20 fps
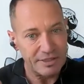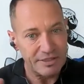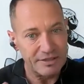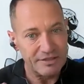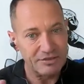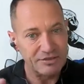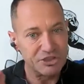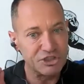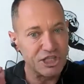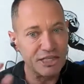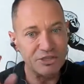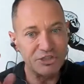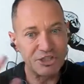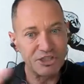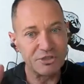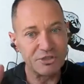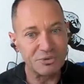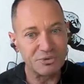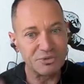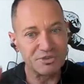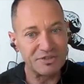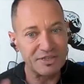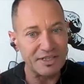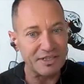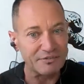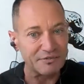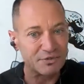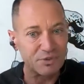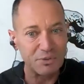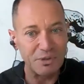is challenging
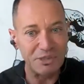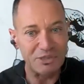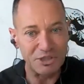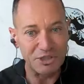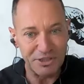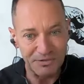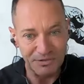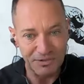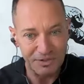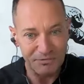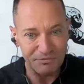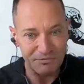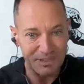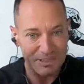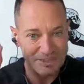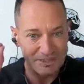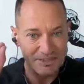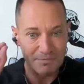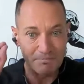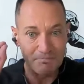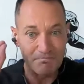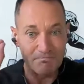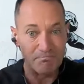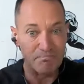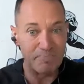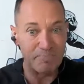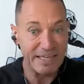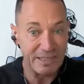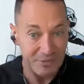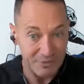yourself to achieve something
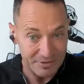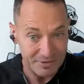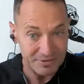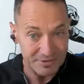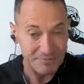bigger.